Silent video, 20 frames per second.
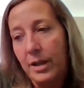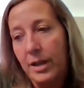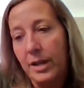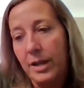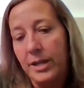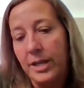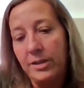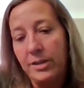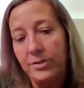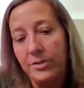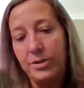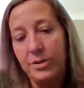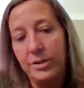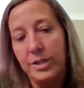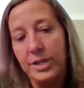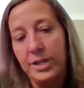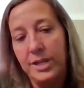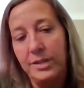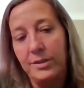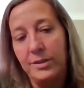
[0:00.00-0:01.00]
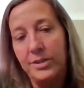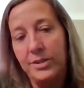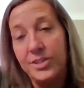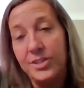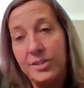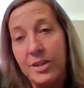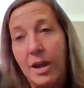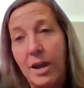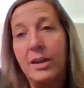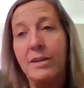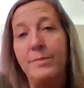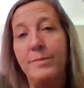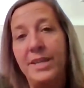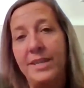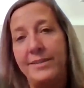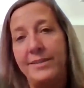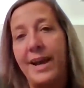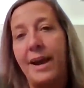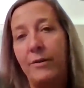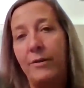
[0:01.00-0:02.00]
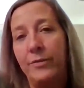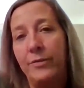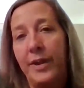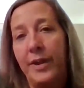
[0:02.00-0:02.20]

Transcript: and he took he snuck me down